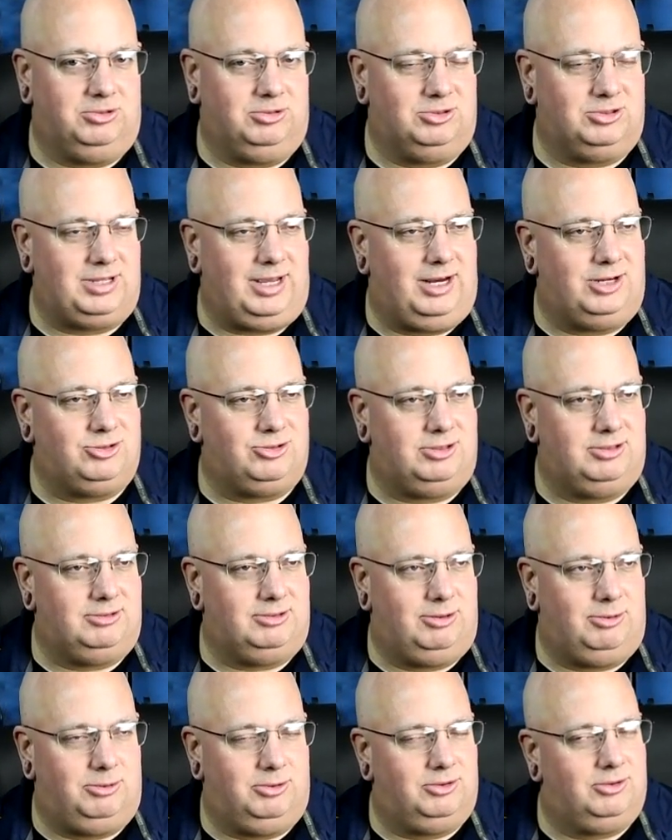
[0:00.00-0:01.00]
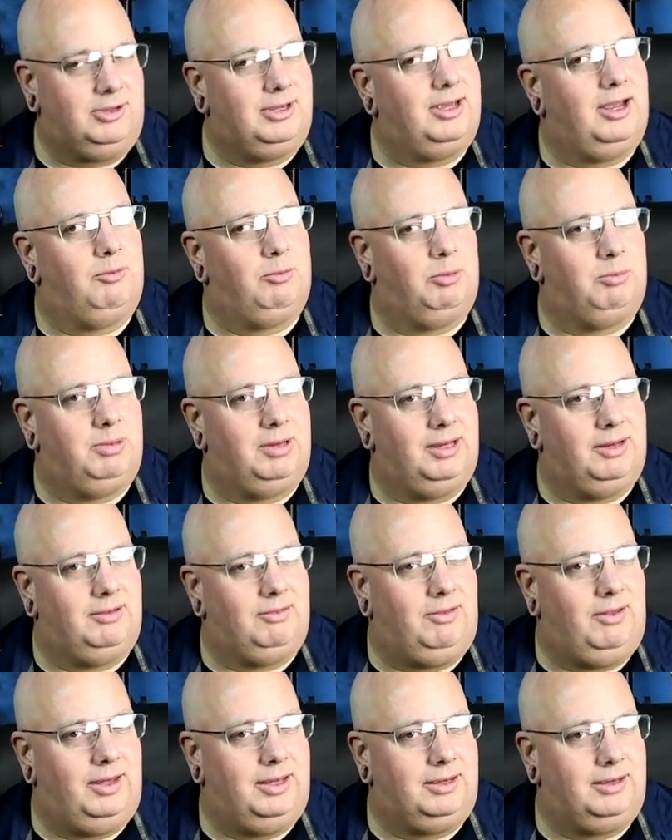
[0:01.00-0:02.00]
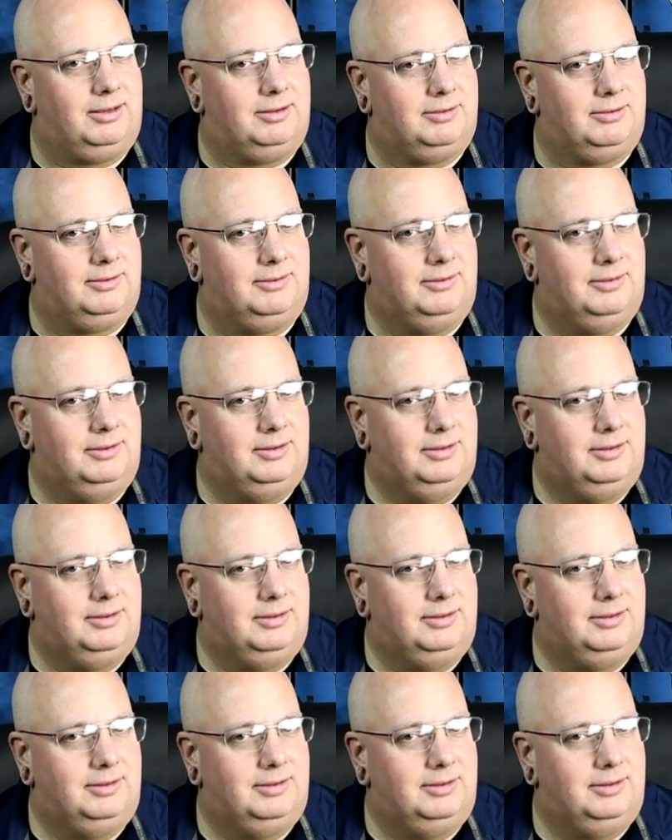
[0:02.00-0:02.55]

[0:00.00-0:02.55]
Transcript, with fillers: There's actually no other camera bag like it.